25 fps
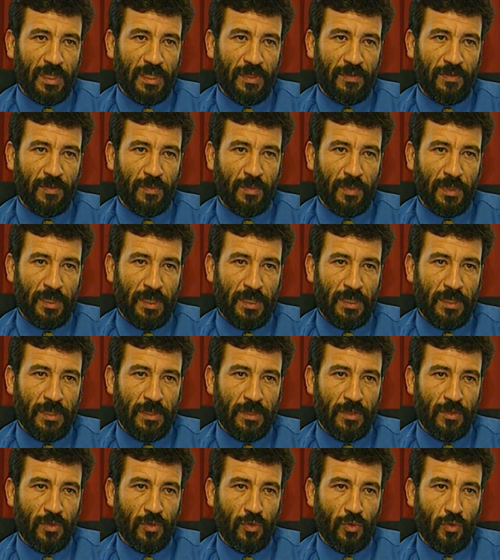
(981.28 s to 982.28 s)
under
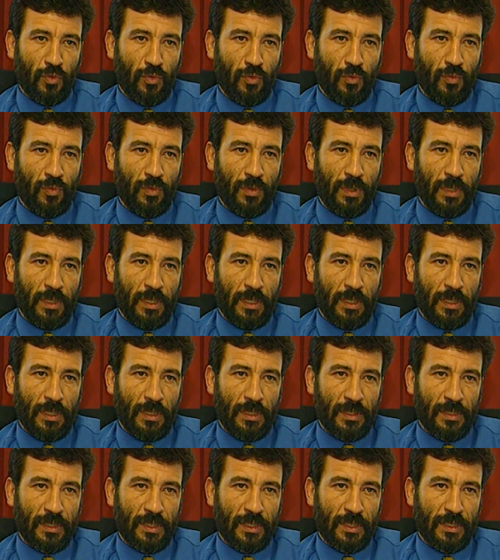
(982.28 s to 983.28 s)
Portuguese law,
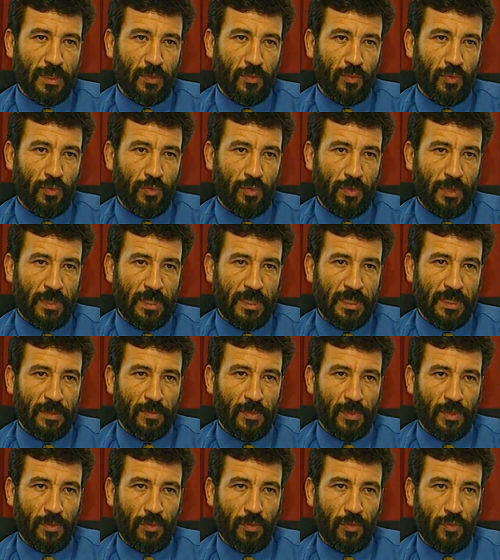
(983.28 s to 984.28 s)
uh, but that
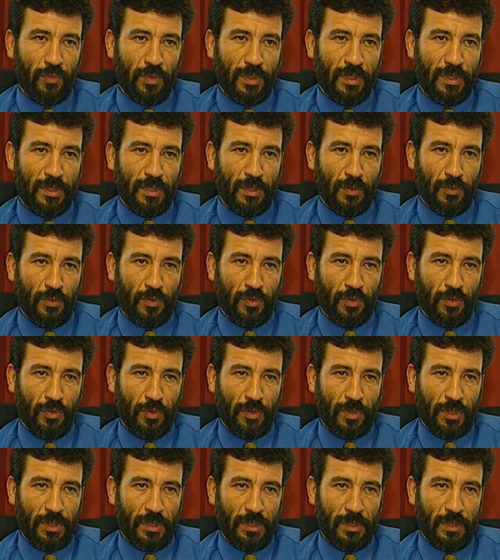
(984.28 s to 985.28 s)
depends on international
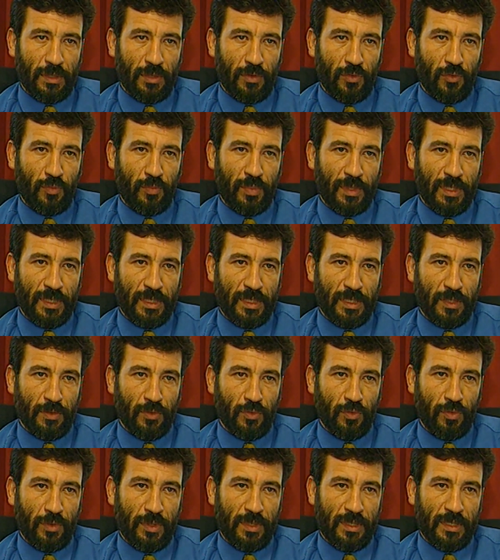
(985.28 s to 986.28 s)
cooperation between
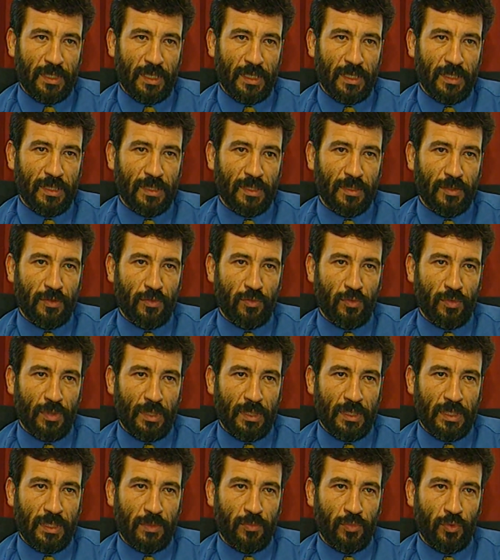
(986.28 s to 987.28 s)
governments.
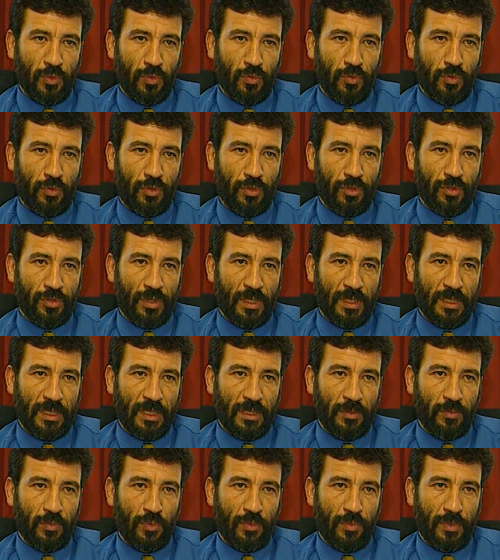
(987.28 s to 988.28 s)
It's a puzzle which
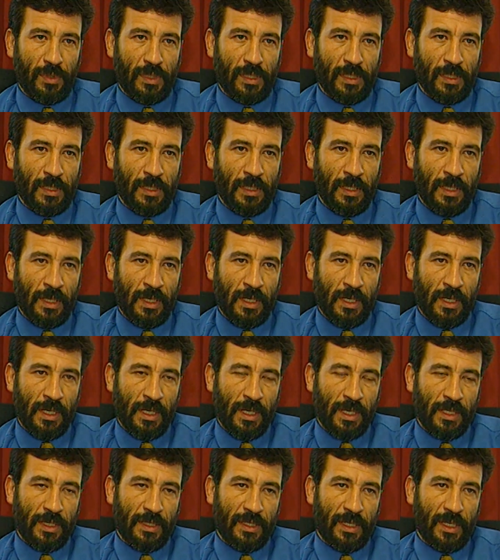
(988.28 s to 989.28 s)
the public prosecutor
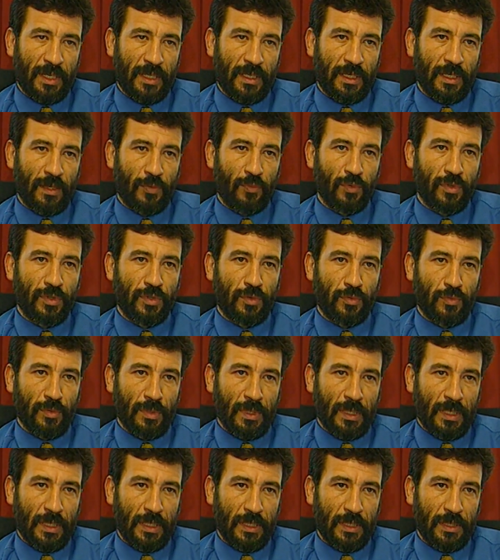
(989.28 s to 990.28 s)
will have to
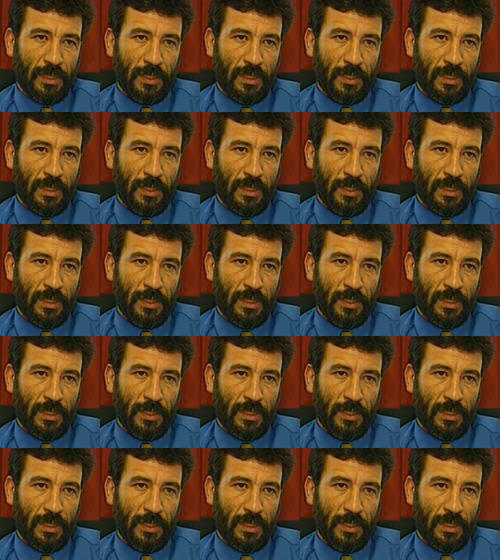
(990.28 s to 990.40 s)
solve.